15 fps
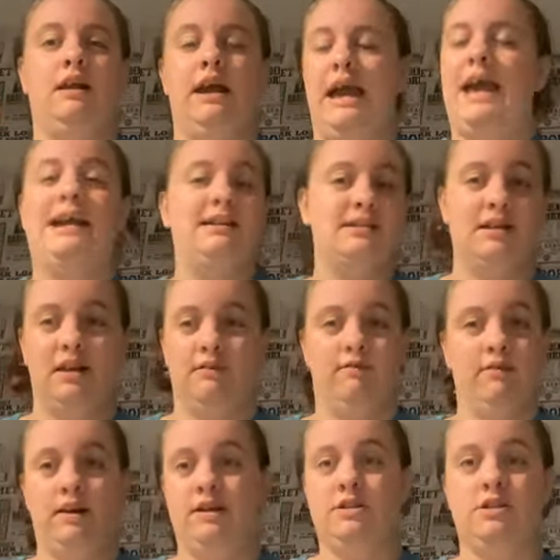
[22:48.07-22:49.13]
hate to love
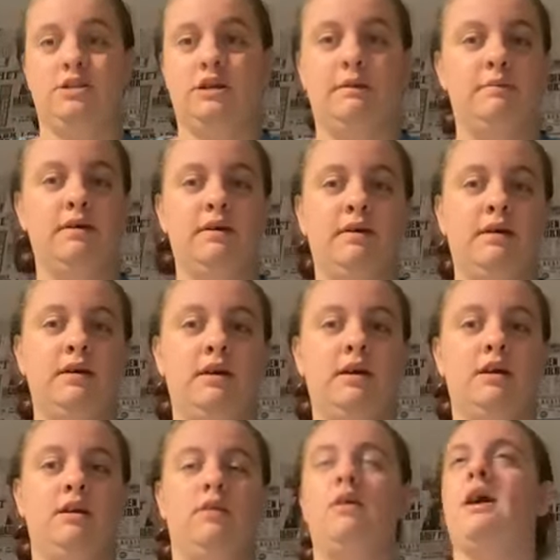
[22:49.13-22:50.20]
relationship.
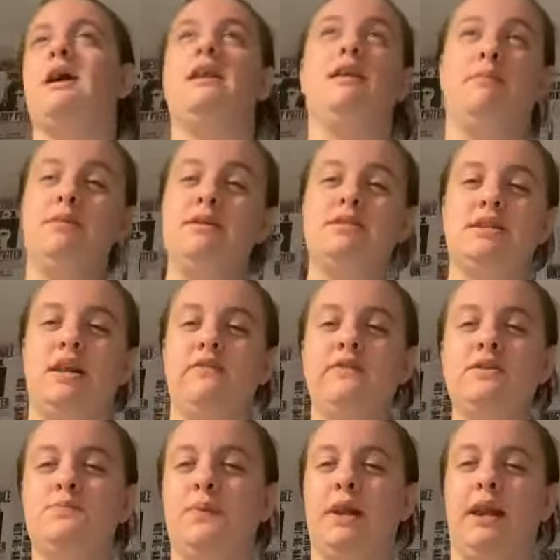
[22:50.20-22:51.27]
Not enemies to
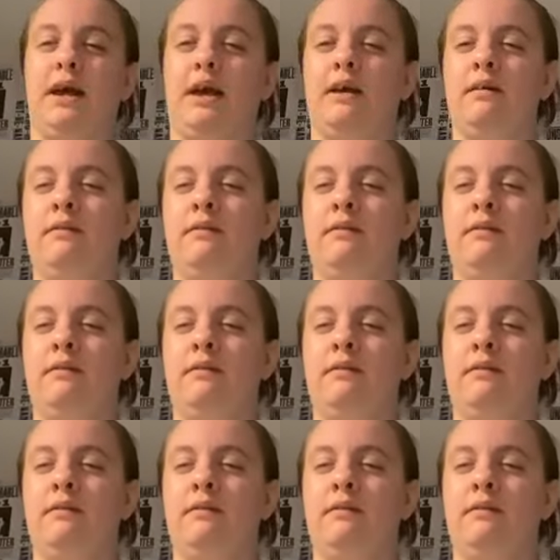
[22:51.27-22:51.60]
lovers, but like